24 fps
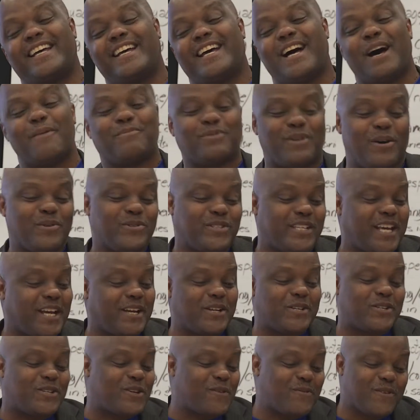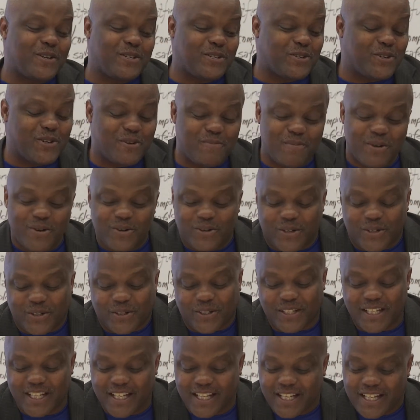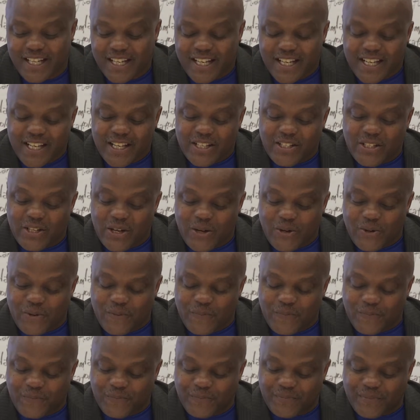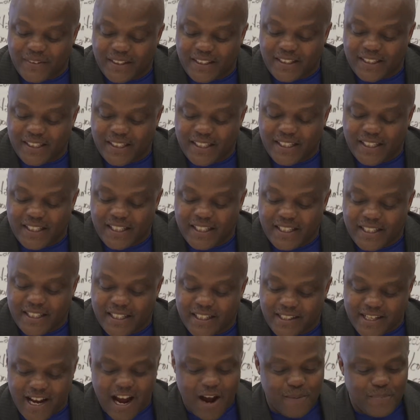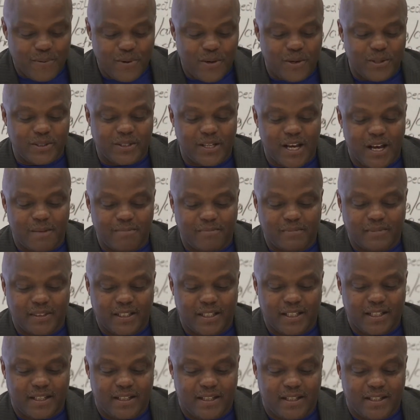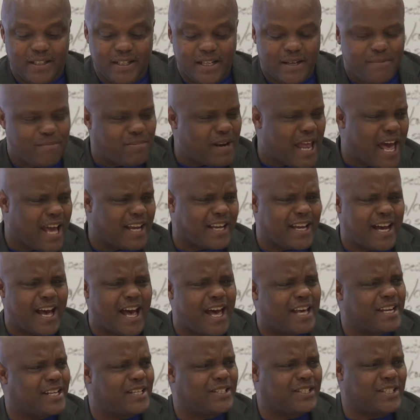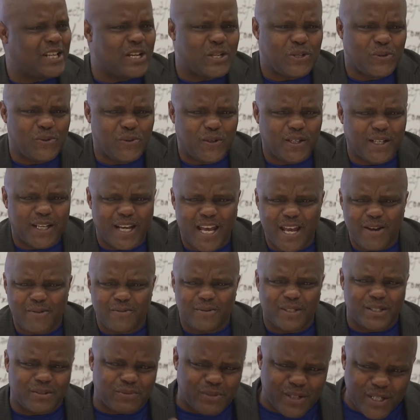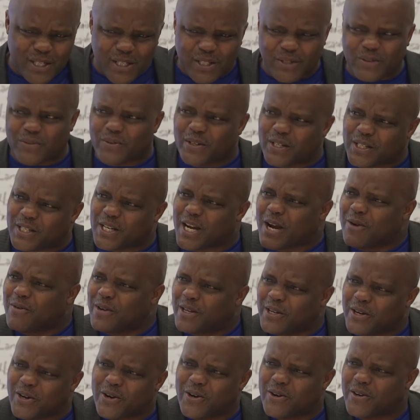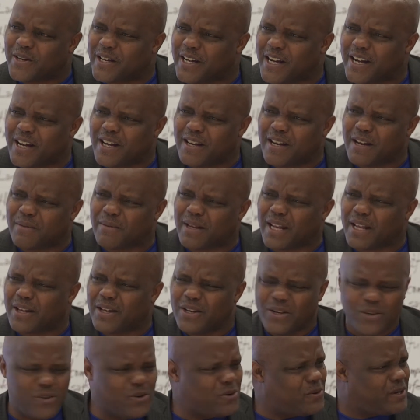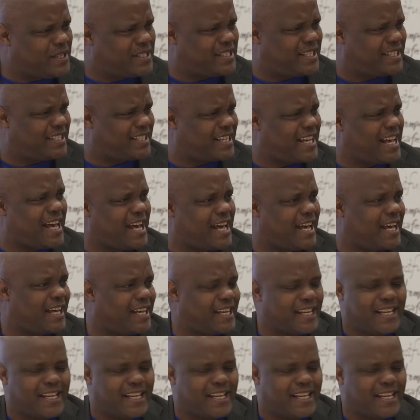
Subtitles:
I'm on second shift at General Motors. Yeah. So the car pulls up, a black guy in a Z28 with Jerry curl hair, and everybody like, who is this guy?